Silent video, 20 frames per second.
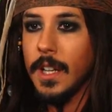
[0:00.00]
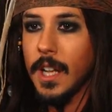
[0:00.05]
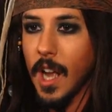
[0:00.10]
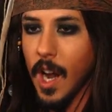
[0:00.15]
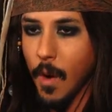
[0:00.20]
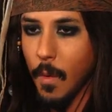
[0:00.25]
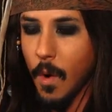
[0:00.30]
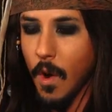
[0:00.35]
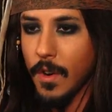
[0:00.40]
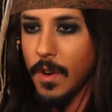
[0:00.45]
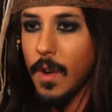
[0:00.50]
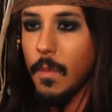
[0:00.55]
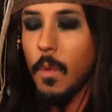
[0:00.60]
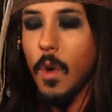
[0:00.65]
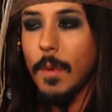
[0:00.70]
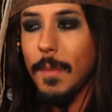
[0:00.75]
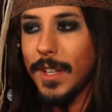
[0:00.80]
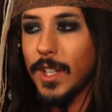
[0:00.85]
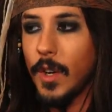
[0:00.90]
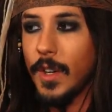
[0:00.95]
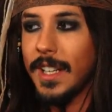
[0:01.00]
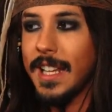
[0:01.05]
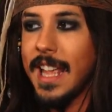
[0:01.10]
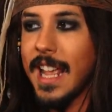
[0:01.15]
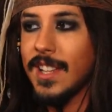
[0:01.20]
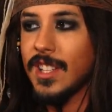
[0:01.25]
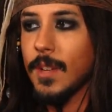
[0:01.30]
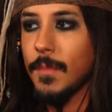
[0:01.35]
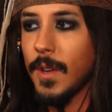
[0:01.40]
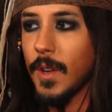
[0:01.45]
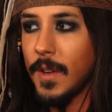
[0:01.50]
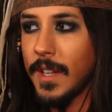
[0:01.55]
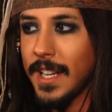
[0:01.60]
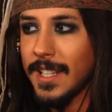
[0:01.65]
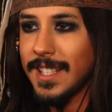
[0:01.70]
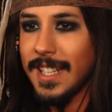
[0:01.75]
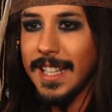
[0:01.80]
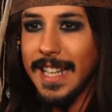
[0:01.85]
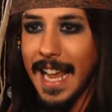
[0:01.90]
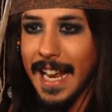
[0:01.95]
What am I going against? I'm going
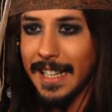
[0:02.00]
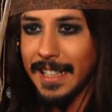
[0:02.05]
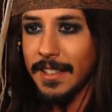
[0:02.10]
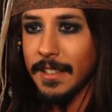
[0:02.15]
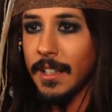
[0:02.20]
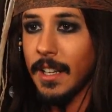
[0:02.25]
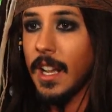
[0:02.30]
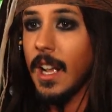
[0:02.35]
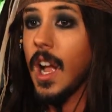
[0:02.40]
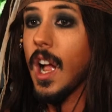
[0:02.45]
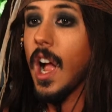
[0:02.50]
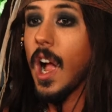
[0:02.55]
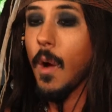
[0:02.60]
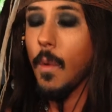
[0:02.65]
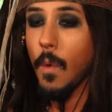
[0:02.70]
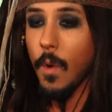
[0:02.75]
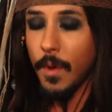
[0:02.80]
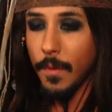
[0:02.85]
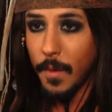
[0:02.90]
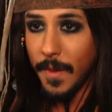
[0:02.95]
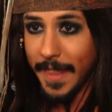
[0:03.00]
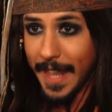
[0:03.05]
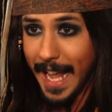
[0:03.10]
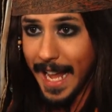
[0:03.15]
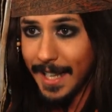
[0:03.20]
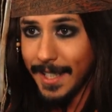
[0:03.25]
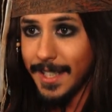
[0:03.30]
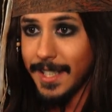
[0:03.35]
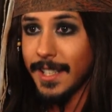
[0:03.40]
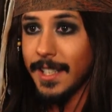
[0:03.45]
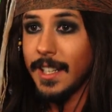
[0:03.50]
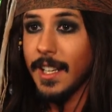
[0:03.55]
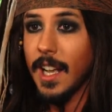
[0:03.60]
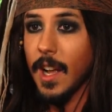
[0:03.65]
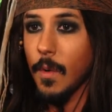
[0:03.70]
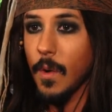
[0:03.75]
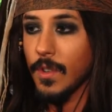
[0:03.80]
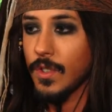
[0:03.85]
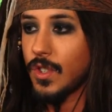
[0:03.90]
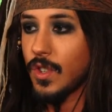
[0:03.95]
against a galleon. I want that. I
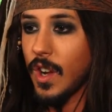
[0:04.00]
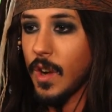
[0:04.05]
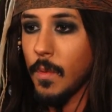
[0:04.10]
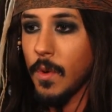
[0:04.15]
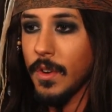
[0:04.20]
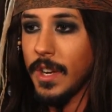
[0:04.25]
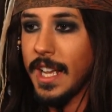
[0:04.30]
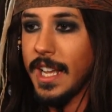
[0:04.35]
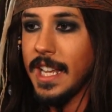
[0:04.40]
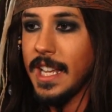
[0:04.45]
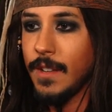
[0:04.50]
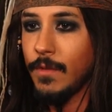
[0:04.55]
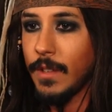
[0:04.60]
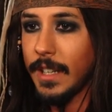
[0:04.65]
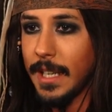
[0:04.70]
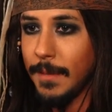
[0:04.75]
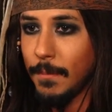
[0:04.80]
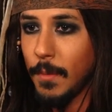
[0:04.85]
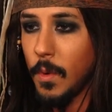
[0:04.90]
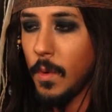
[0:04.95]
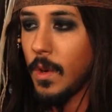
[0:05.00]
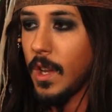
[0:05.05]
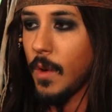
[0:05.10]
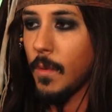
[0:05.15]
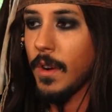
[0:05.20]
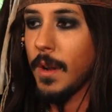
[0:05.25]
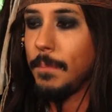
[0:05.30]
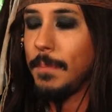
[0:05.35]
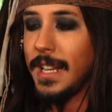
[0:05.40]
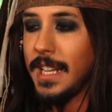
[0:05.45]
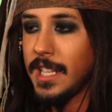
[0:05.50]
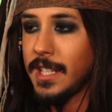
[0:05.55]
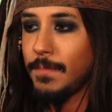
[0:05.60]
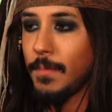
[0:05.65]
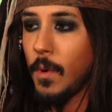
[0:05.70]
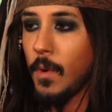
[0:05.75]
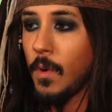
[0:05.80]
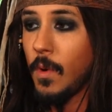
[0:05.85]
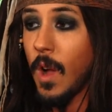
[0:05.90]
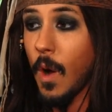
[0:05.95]
want a rigging ball. I want a peace
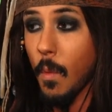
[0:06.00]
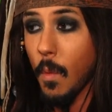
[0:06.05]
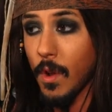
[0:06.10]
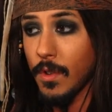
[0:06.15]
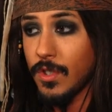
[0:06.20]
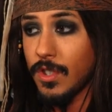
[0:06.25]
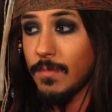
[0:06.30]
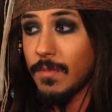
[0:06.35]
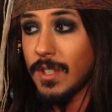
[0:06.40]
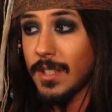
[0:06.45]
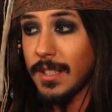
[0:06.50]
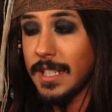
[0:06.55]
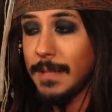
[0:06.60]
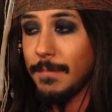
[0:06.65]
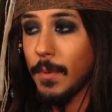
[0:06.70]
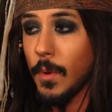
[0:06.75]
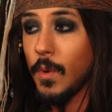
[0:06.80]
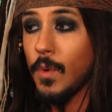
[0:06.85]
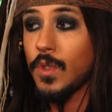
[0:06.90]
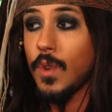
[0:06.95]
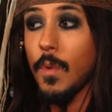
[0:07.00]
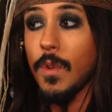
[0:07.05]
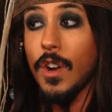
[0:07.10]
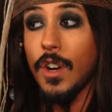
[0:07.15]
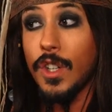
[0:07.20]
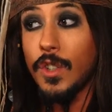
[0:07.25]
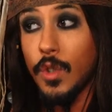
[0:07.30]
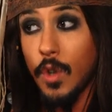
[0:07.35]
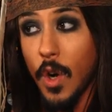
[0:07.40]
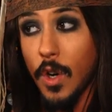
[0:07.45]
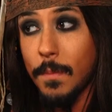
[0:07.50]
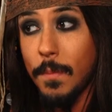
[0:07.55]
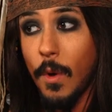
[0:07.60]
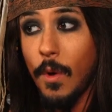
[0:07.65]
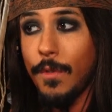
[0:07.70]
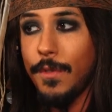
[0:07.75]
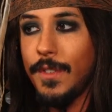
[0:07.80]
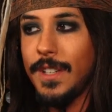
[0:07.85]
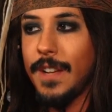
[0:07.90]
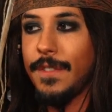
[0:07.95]
ball. I want some sleep balls. I want a grog ball
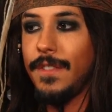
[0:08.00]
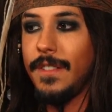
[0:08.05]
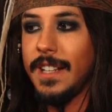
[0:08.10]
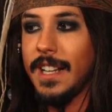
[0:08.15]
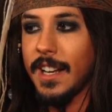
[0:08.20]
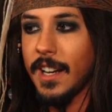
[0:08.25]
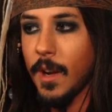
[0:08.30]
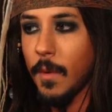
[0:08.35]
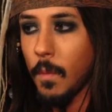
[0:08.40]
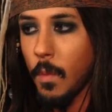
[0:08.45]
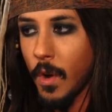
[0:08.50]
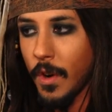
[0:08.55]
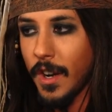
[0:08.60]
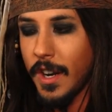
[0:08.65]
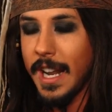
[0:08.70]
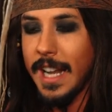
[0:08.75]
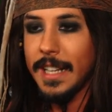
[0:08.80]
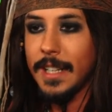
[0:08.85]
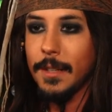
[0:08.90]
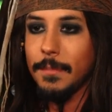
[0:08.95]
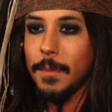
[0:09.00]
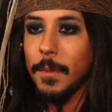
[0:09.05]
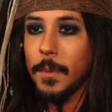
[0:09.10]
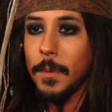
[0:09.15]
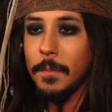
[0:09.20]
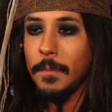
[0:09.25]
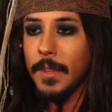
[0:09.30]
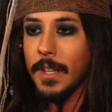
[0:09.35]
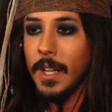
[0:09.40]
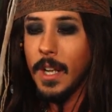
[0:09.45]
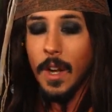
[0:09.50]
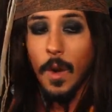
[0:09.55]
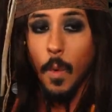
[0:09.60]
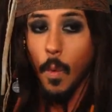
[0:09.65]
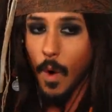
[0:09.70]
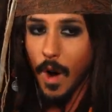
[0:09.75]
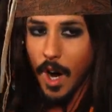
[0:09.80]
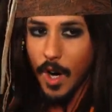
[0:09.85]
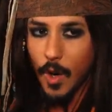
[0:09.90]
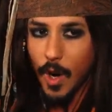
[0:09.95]
for definitely, and I want an anchor ball.
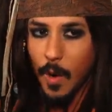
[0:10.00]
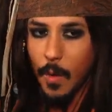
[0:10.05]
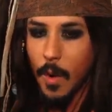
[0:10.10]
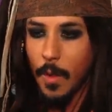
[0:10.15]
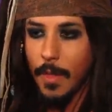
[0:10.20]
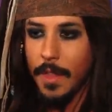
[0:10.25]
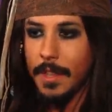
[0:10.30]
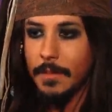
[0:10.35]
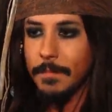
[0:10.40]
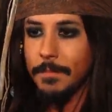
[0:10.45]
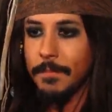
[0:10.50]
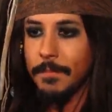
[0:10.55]
Why do I want them?